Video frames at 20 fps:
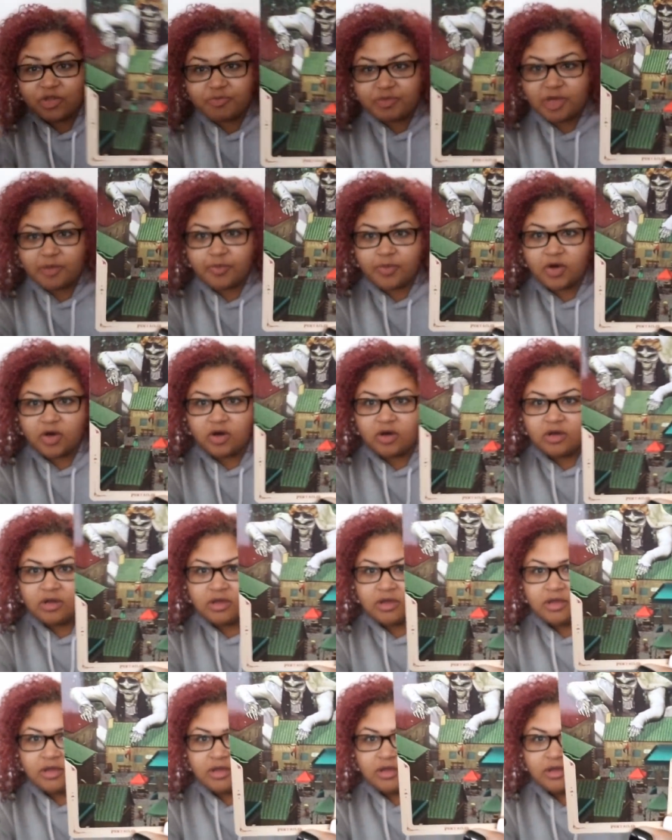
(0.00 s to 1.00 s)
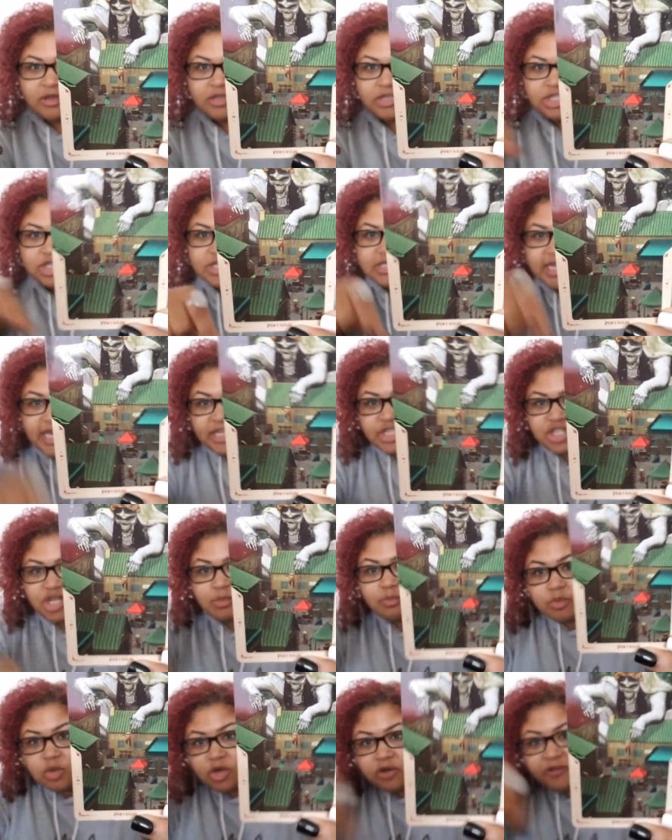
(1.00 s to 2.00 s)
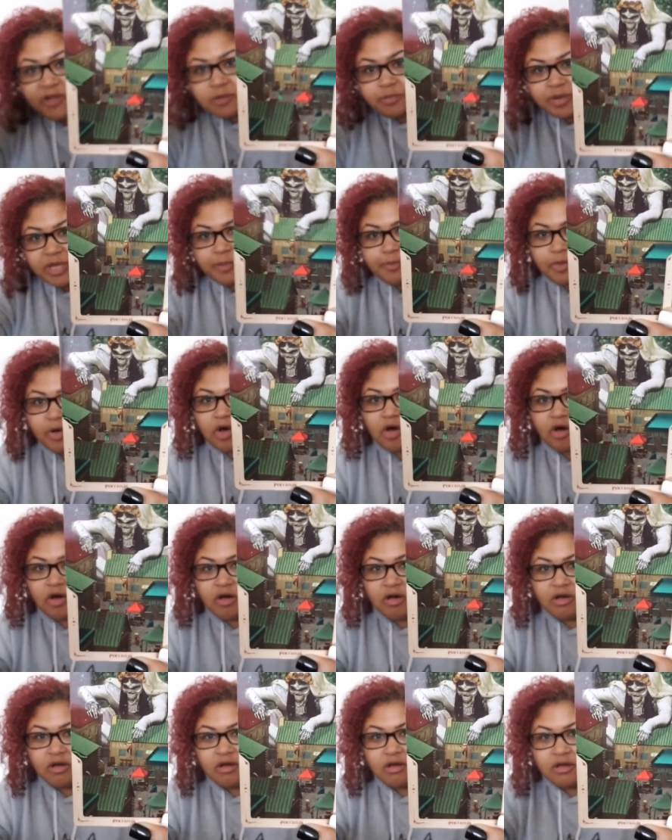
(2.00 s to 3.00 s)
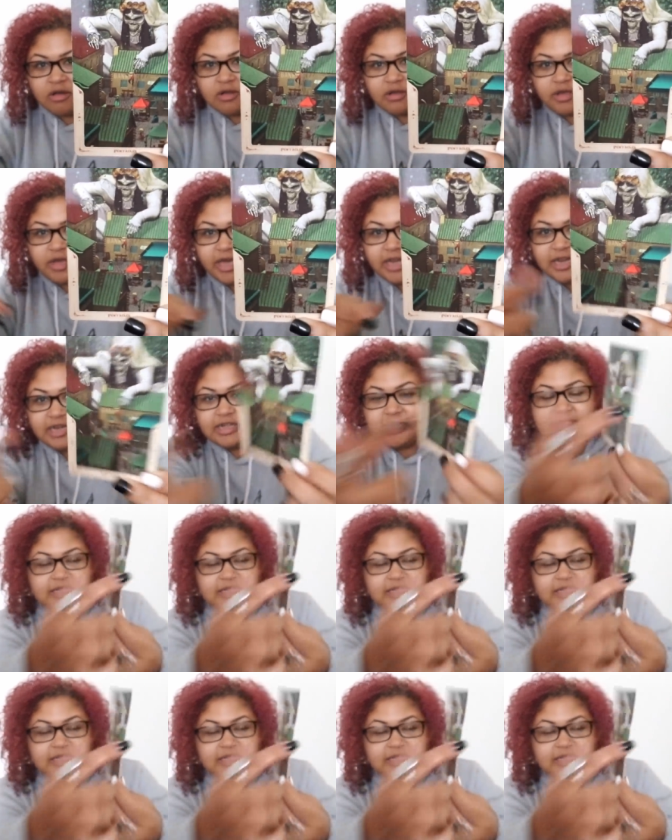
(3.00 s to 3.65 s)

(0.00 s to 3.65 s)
people. She's actually moving people. And it, it